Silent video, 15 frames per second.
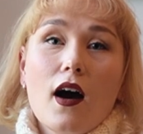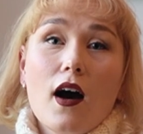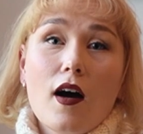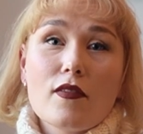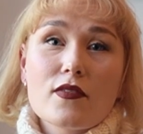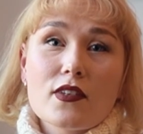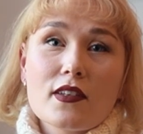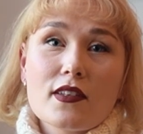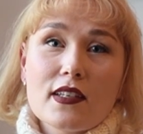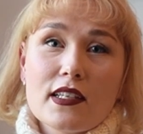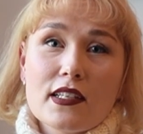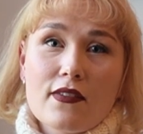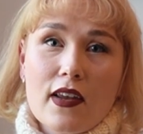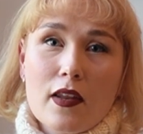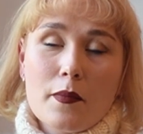After the
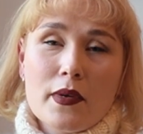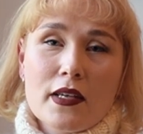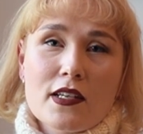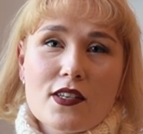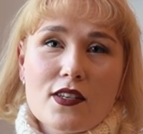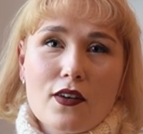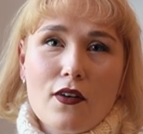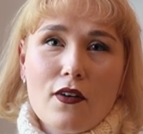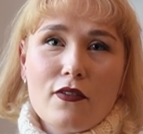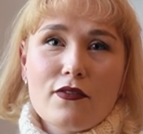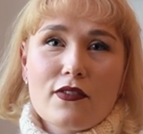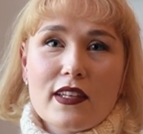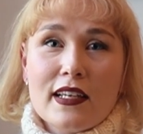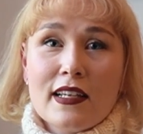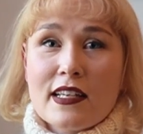development of
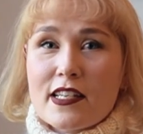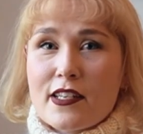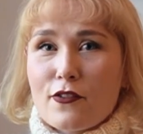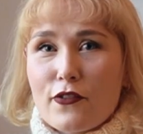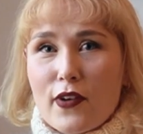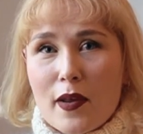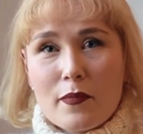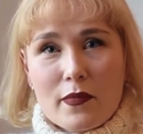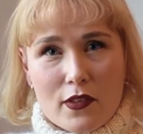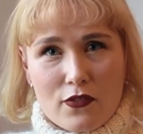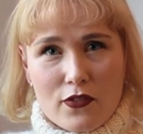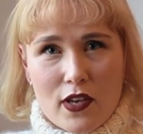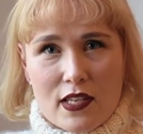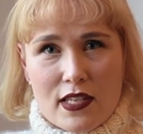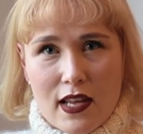the knitting frame, the
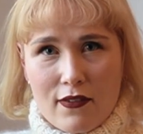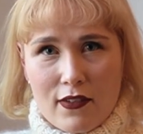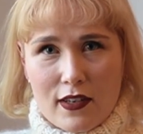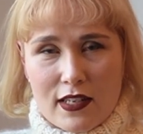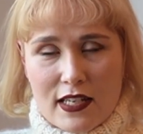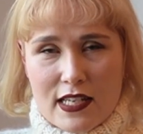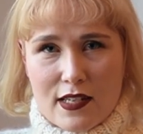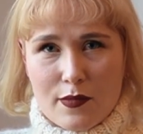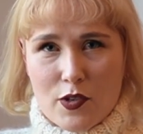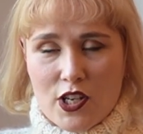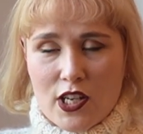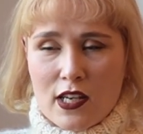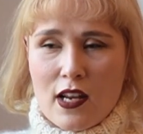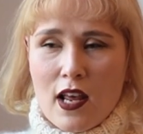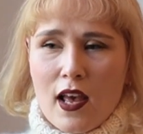first ever knitting
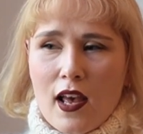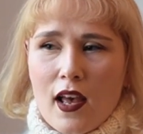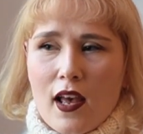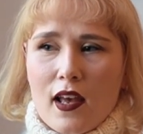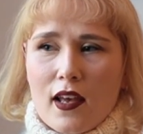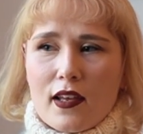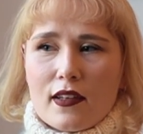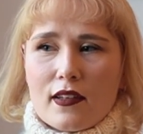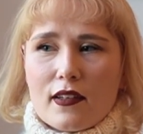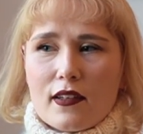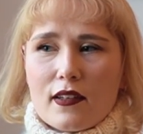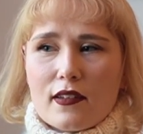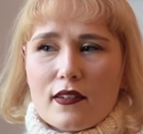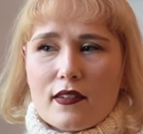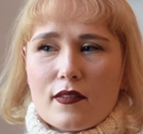machine,
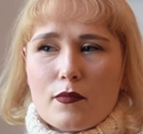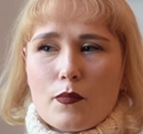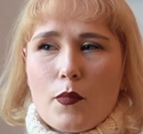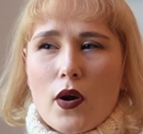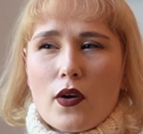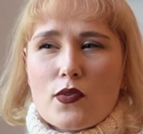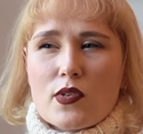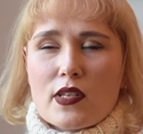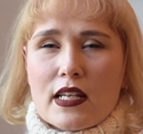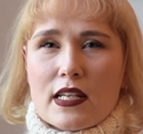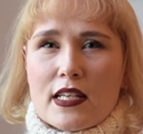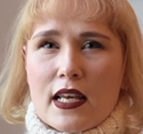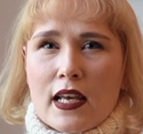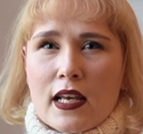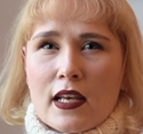most
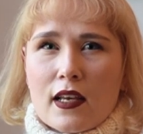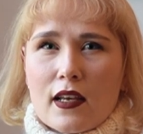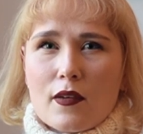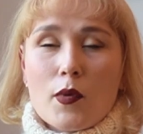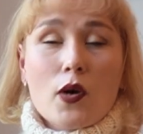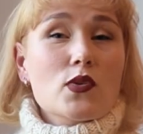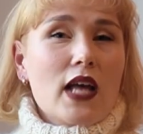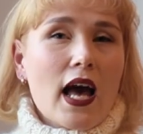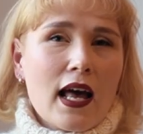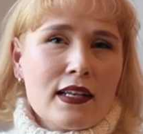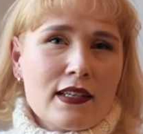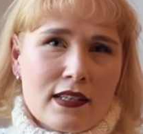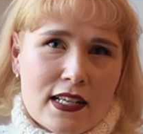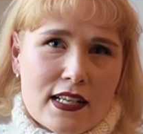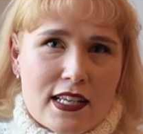
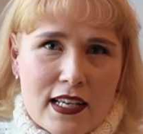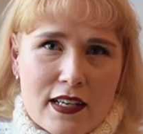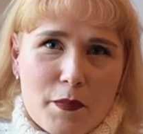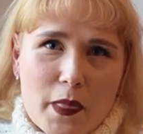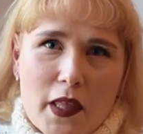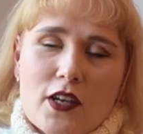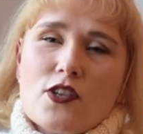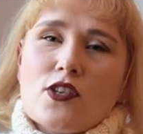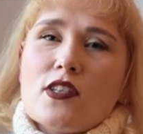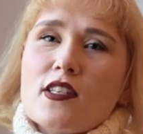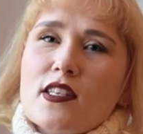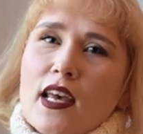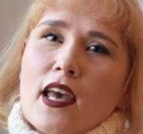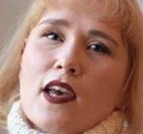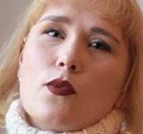hand knitting, I should
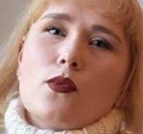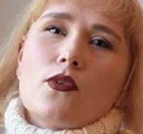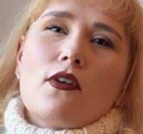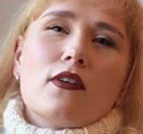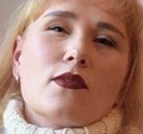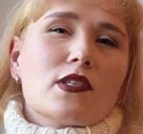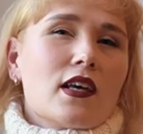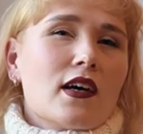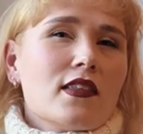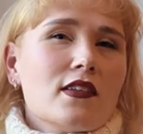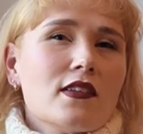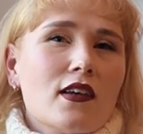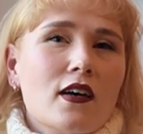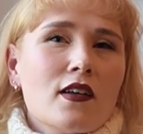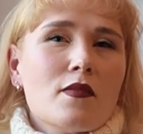say, was either
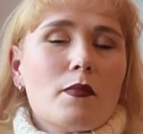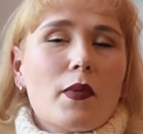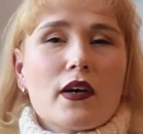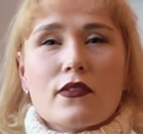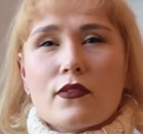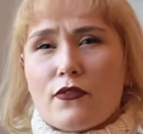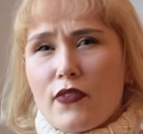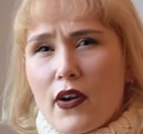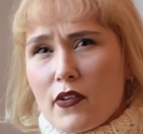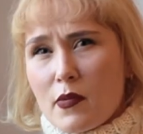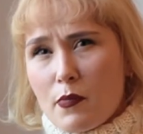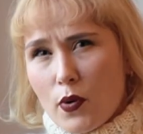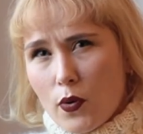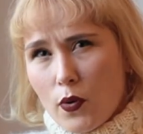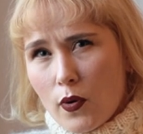done by the very
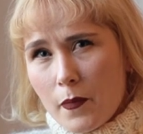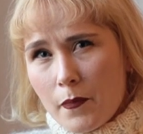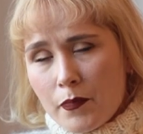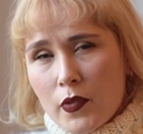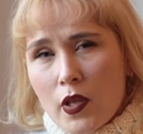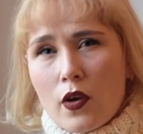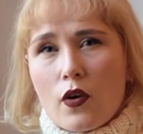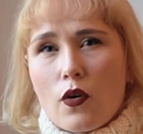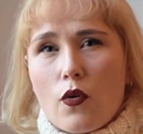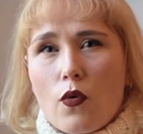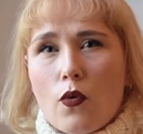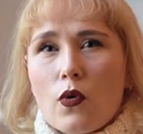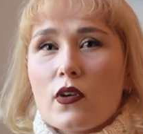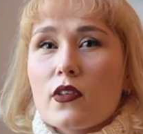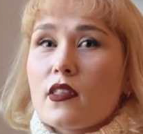poor
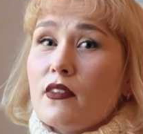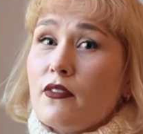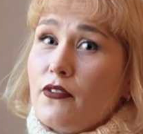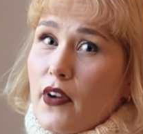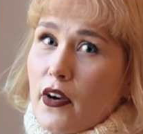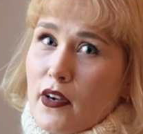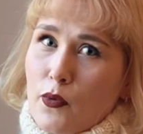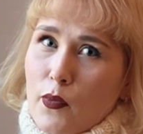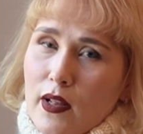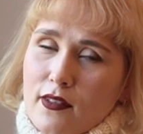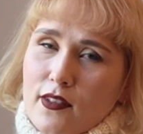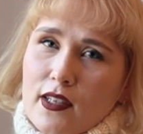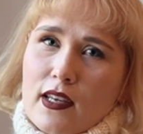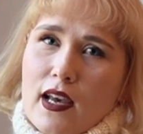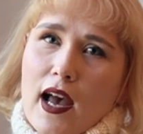or the very
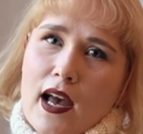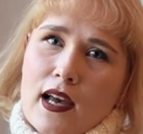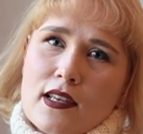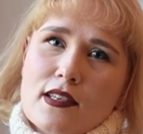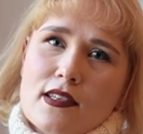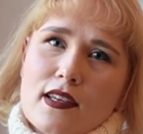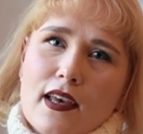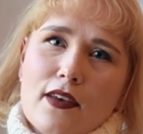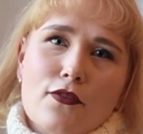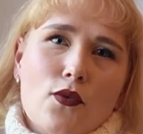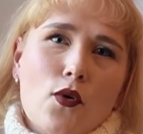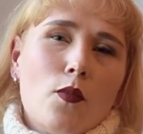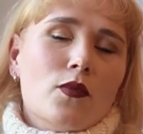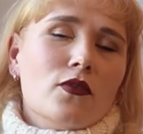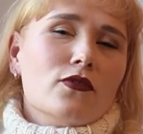wealthy as a
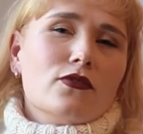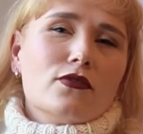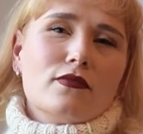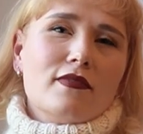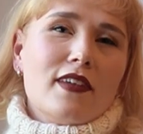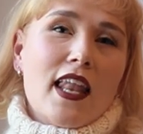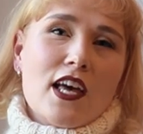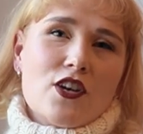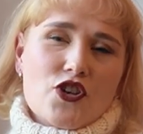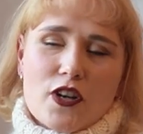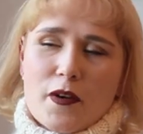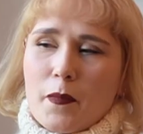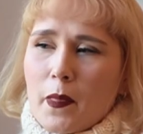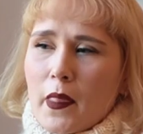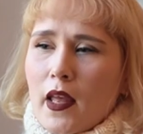form of
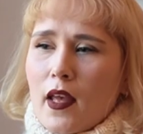leisure.